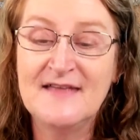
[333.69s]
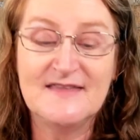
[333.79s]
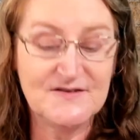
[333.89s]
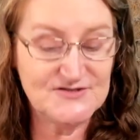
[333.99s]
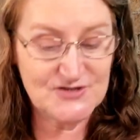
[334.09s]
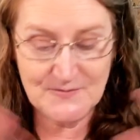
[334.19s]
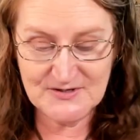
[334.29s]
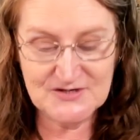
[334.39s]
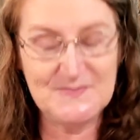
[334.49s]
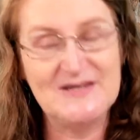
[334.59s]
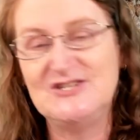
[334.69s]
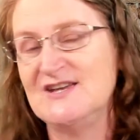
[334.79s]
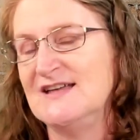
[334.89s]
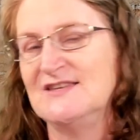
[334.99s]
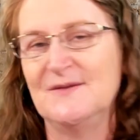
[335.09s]
Now, so much has been
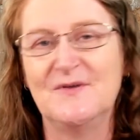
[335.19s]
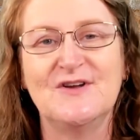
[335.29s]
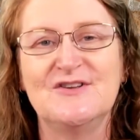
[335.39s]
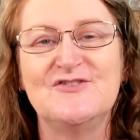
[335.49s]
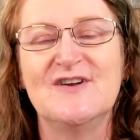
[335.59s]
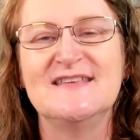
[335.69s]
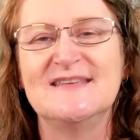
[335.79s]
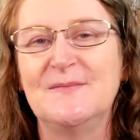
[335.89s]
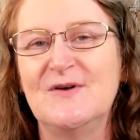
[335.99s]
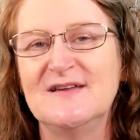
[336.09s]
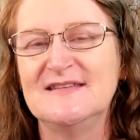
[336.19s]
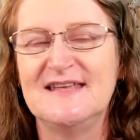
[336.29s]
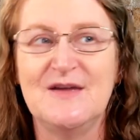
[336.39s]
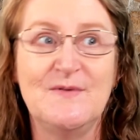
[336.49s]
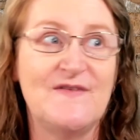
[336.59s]
shared that I'm not going to try and summarize it
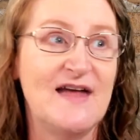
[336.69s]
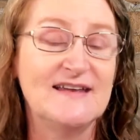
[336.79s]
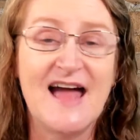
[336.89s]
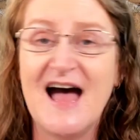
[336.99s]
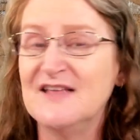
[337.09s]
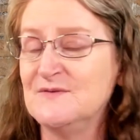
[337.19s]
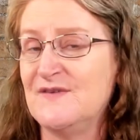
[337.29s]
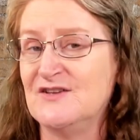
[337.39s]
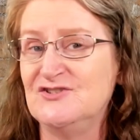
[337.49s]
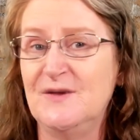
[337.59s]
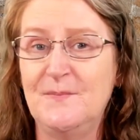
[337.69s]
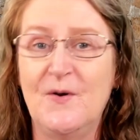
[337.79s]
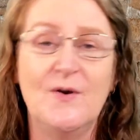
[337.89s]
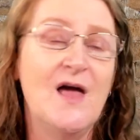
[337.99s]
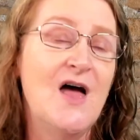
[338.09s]
here. We've had cards, we've had
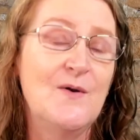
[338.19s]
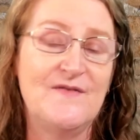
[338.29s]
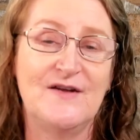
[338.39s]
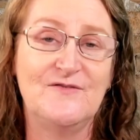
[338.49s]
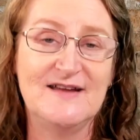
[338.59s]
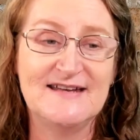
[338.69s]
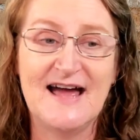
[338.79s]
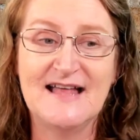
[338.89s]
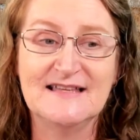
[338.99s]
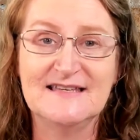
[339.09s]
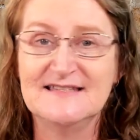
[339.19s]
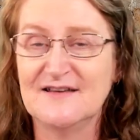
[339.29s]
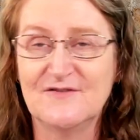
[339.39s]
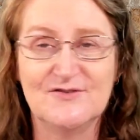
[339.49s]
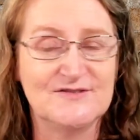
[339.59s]
chipboard, we've had retailers,
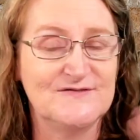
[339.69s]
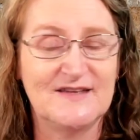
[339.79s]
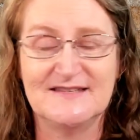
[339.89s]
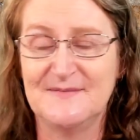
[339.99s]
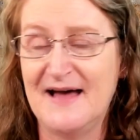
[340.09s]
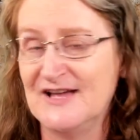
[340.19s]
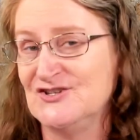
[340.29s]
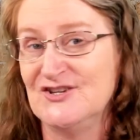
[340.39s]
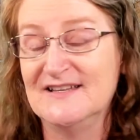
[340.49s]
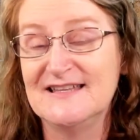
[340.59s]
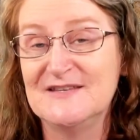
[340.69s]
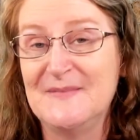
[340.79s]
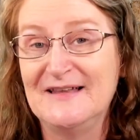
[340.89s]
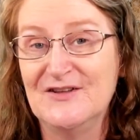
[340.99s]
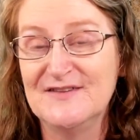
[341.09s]
of course I've done some art journaling, there's
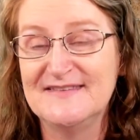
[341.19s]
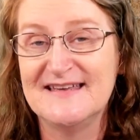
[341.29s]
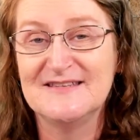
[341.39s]
been lots there.